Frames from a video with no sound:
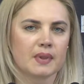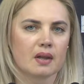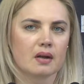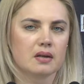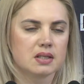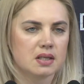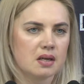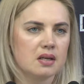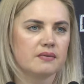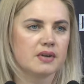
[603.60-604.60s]
who
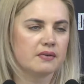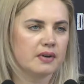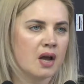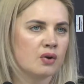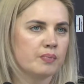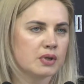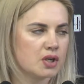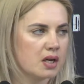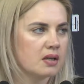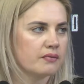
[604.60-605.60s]
lost their
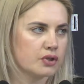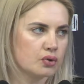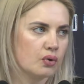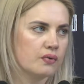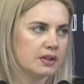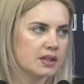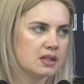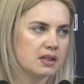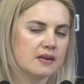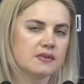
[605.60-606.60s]
biological
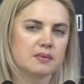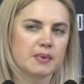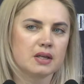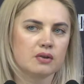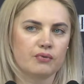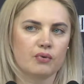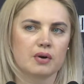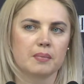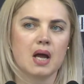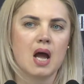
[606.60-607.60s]
parents.
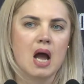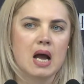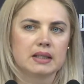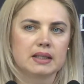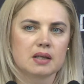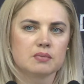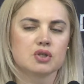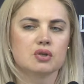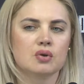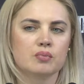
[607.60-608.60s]
And they
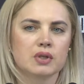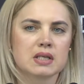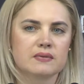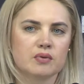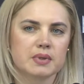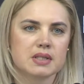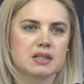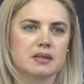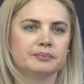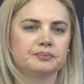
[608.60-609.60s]
are ready to
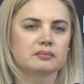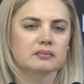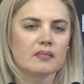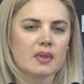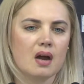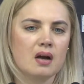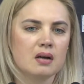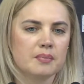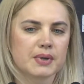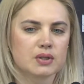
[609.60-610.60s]
care about such
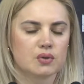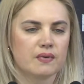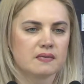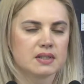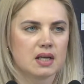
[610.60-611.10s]
children.